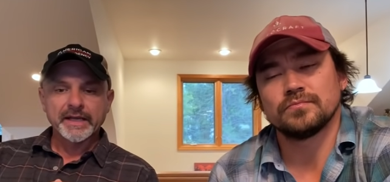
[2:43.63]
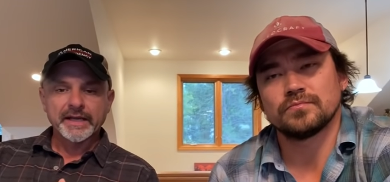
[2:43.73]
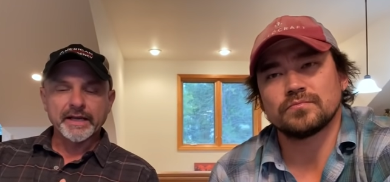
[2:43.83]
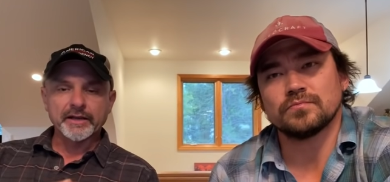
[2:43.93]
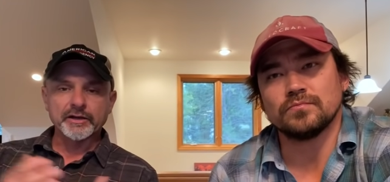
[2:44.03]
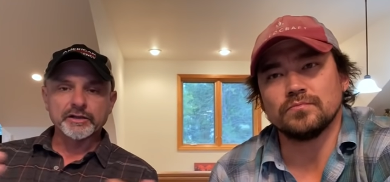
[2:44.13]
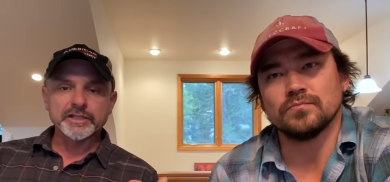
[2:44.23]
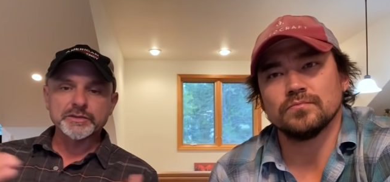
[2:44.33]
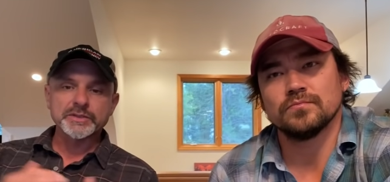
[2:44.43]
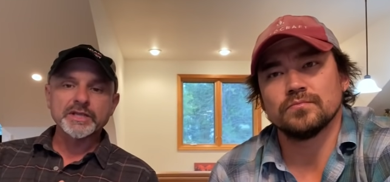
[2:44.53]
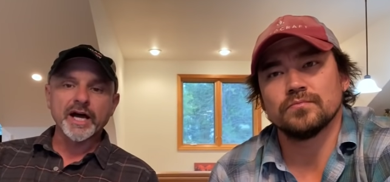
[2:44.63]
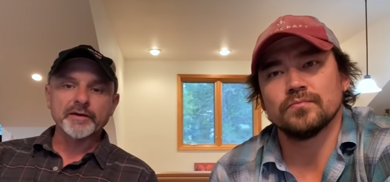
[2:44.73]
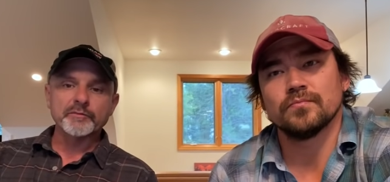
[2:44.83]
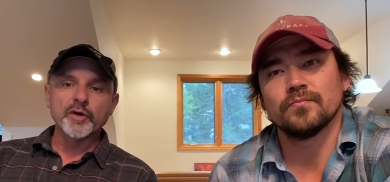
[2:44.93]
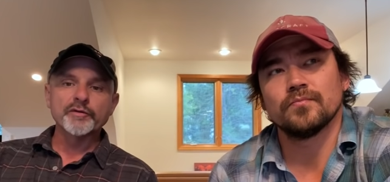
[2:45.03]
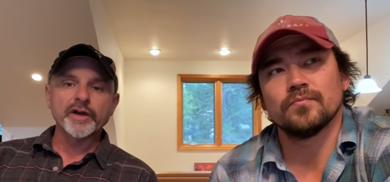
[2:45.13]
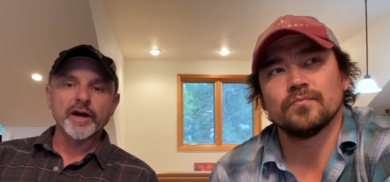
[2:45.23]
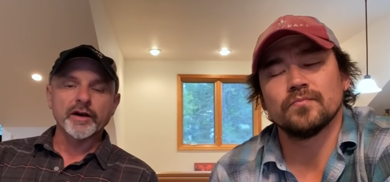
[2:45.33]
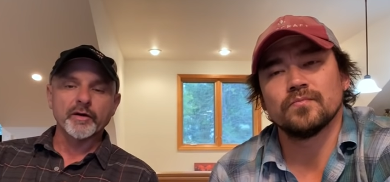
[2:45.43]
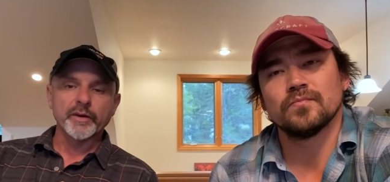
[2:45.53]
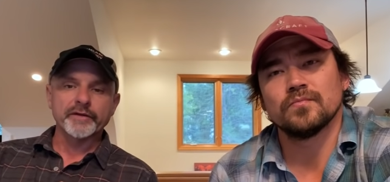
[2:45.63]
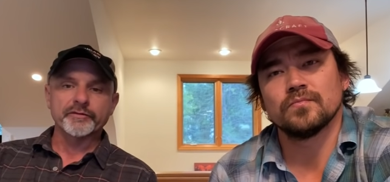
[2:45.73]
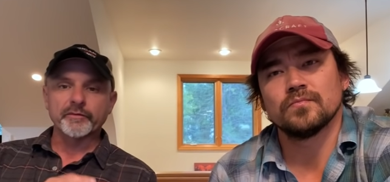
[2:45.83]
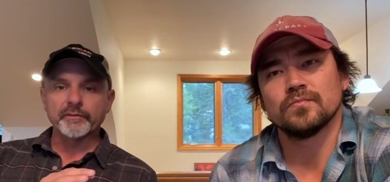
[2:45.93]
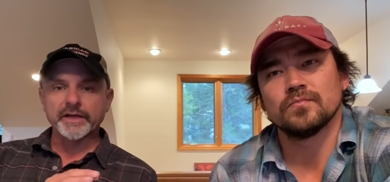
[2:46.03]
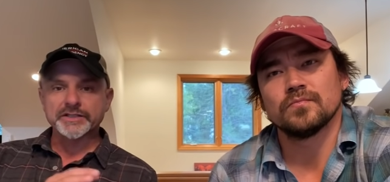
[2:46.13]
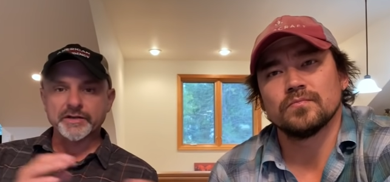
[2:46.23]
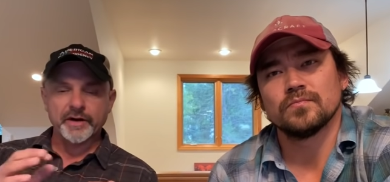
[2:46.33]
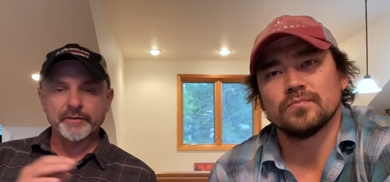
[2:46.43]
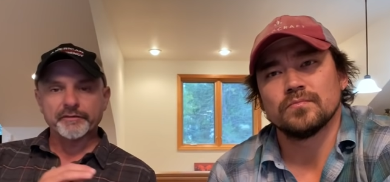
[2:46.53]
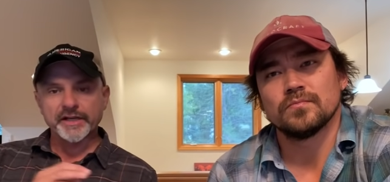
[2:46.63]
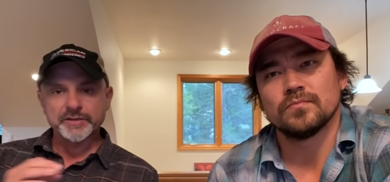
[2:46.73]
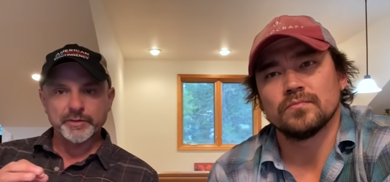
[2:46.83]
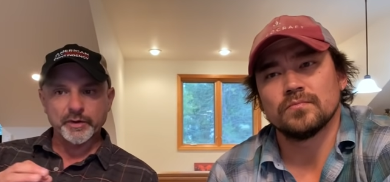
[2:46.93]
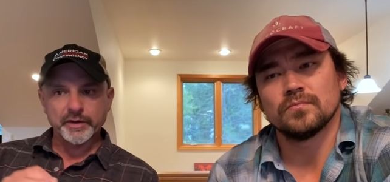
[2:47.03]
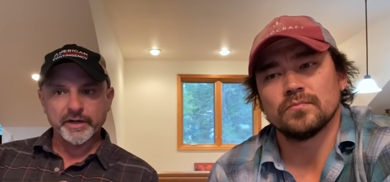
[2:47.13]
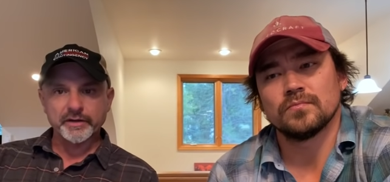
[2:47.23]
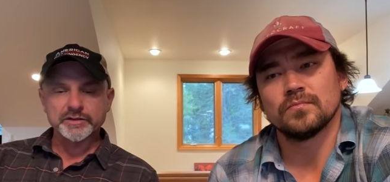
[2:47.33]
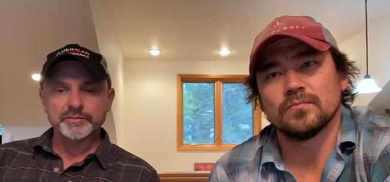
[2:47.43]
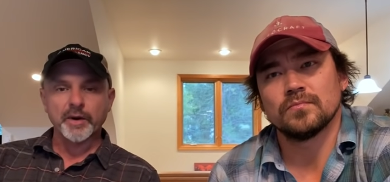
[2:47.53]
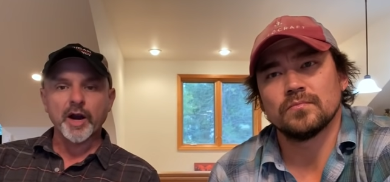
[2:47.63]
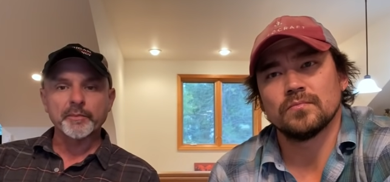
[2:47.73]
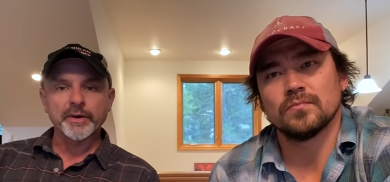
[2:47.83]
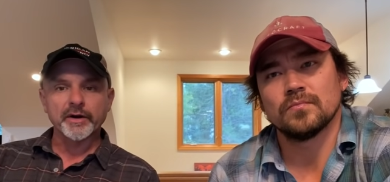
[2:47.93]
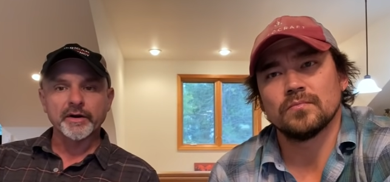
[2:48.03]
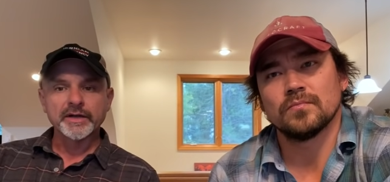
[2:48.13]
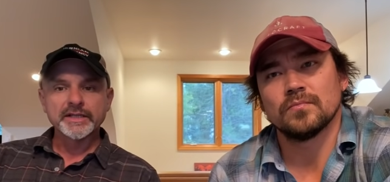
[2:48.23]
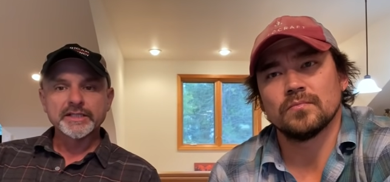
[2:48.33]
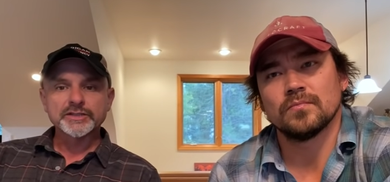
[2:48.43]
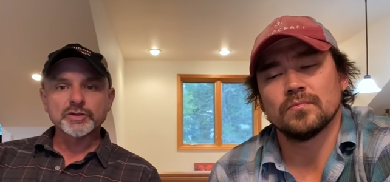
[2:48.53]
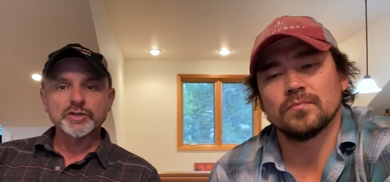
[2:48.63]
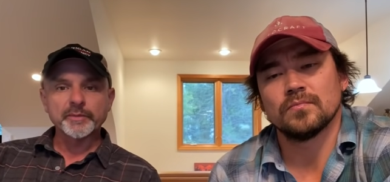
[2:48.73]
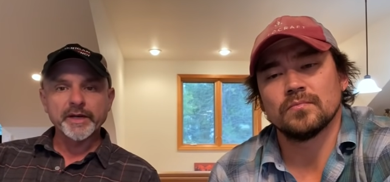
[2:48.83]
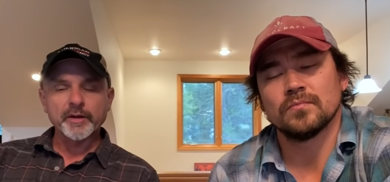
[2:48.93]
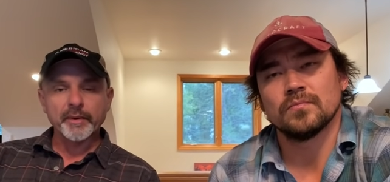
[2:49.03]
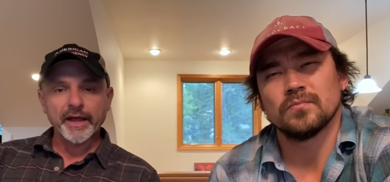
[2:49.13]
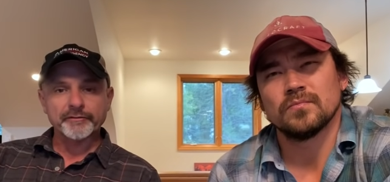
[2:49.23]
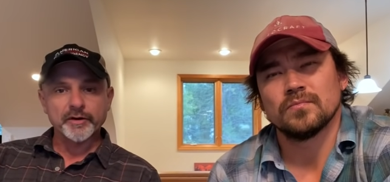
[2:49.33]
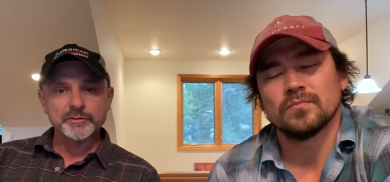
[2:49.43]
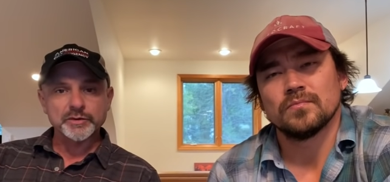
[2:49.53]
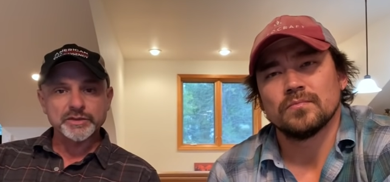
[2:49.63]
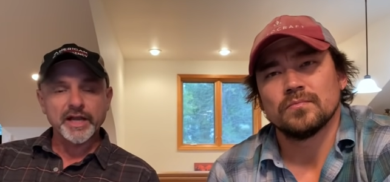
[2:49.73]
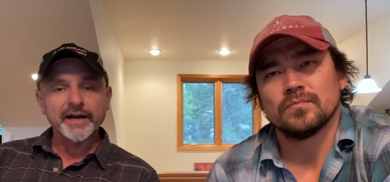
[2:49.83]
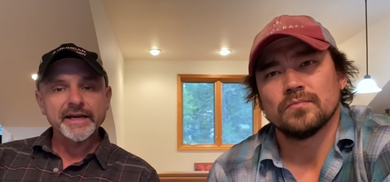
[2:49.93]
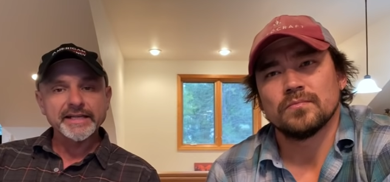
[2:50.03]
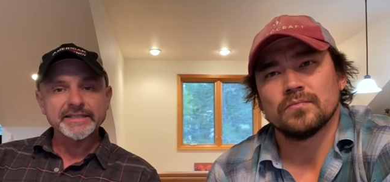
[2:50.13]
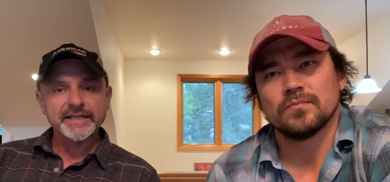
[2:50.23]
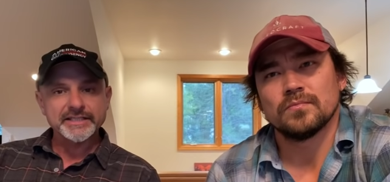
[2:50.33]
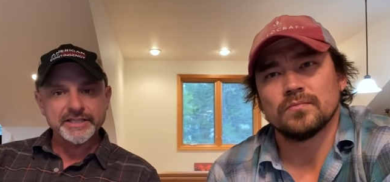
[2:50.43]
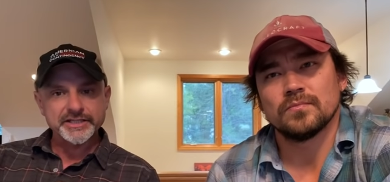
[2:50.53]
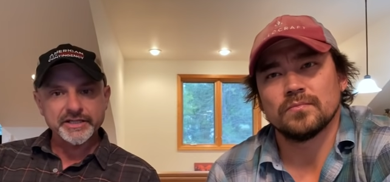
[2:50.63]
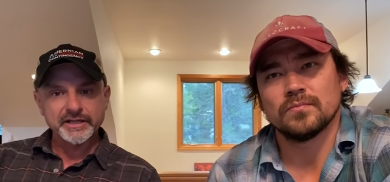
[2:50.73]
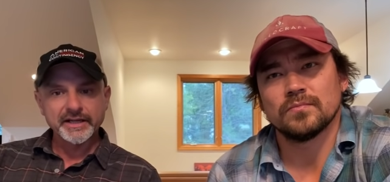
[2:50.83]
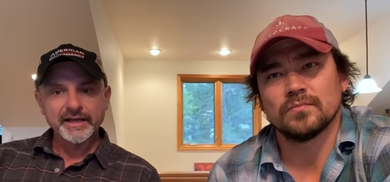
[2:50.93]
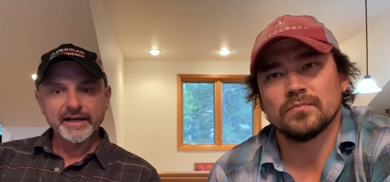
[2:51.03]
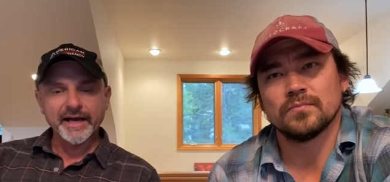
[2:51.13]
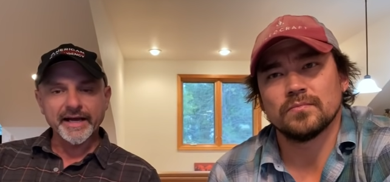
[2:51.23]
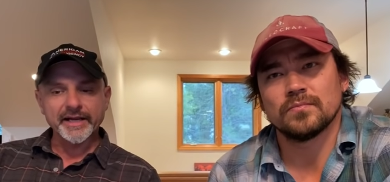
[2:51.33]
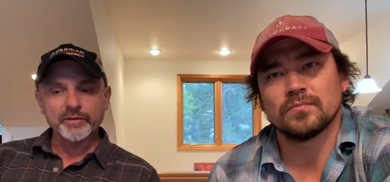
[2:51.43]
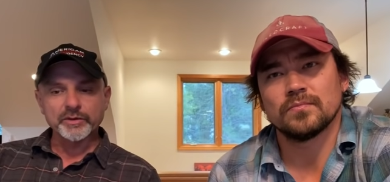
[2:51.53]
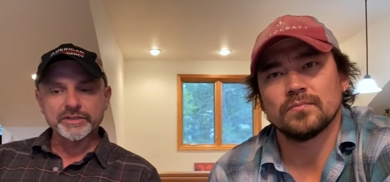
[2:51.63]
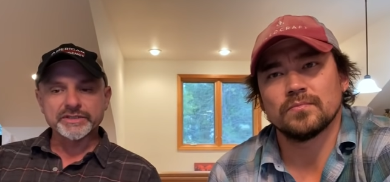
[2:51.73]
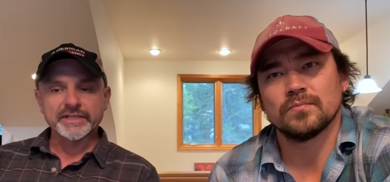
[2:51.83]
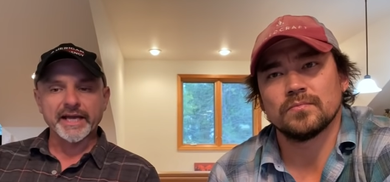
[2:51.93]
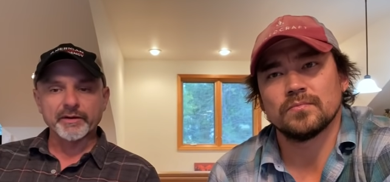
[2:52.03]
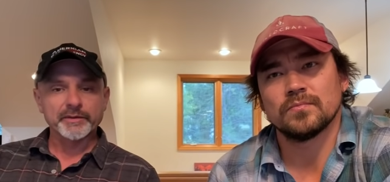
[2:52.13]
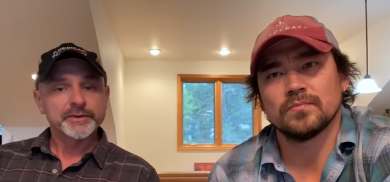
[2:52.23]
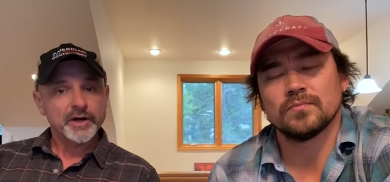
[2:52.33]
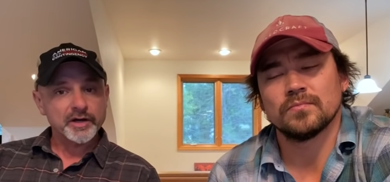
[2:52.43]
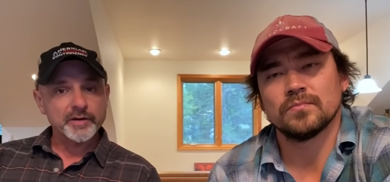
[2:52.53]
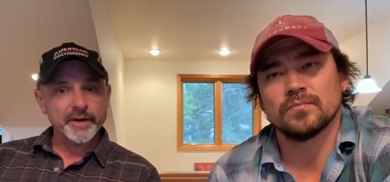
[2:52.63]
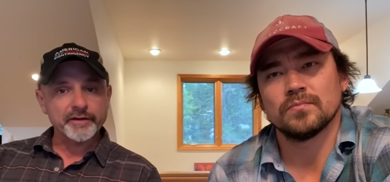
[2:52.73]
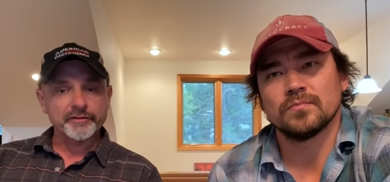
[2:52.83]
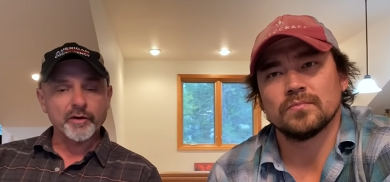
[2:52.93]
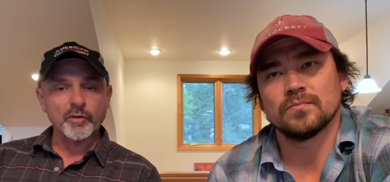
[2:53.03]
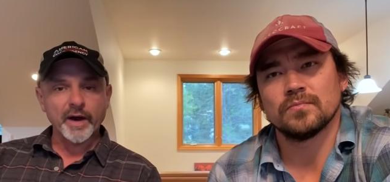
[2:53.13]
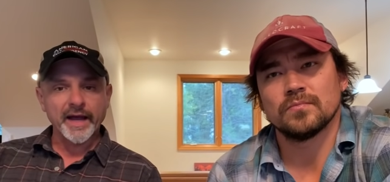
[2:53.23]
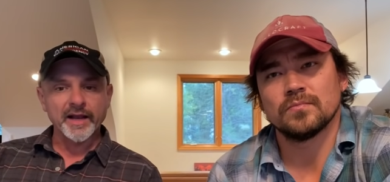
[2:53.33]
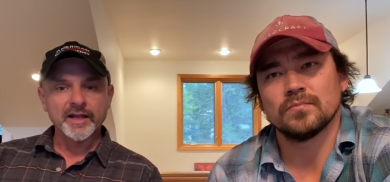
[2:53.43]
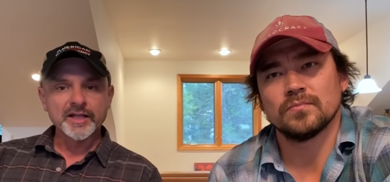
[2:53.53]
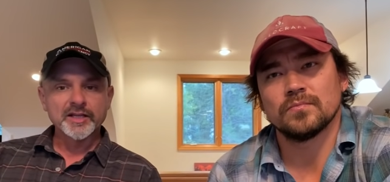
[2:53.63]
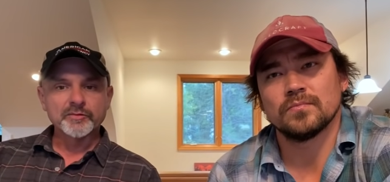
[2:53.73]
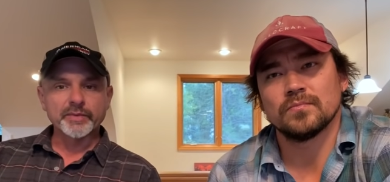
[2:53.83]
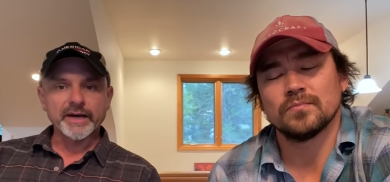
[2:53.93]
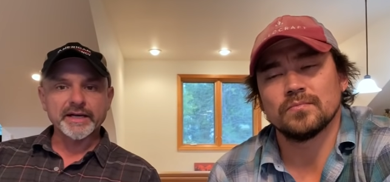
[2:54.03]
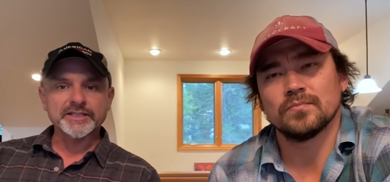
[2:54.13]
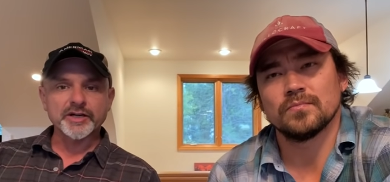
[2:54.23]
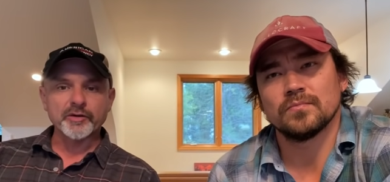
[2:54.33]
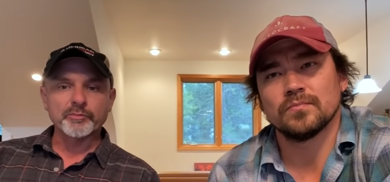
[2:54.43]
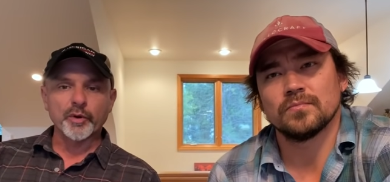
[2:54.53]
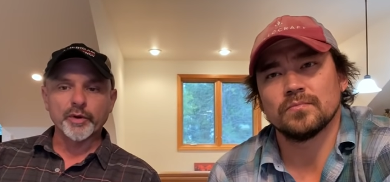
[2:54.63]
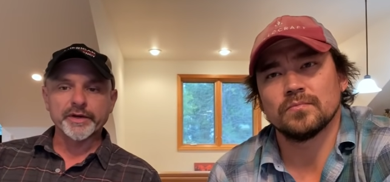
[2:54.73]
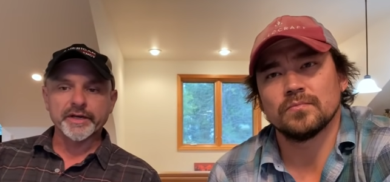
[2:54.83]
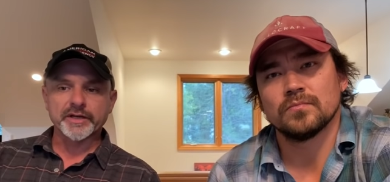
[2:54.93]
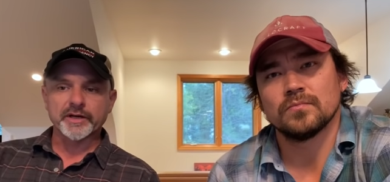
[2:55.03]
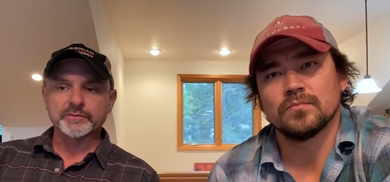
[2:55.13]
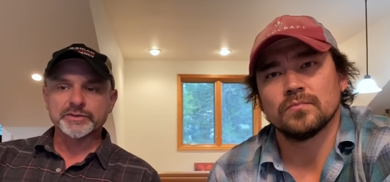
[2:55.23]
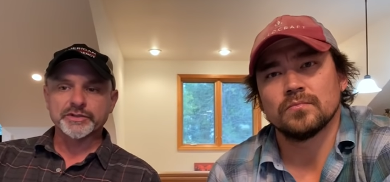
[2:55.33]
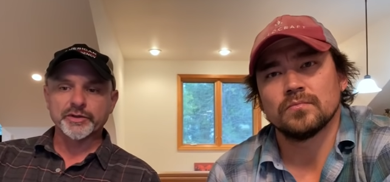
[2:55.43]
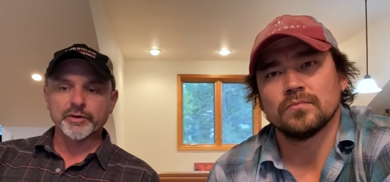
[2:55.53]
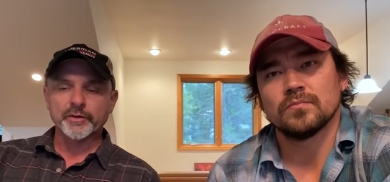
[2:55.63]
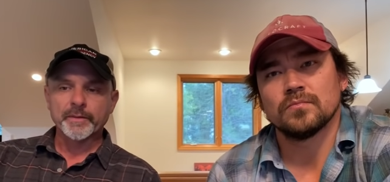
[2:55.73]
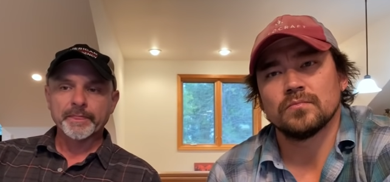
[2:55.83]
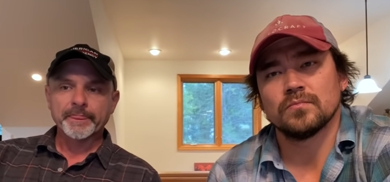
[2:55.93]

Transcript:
Speaker 1: look, this was not, moving on, away from Instagram and Facebook and those popular social media platforms was not an easy decision, and it was, uh, we've been talking about it for a while, but at a certain point it comes to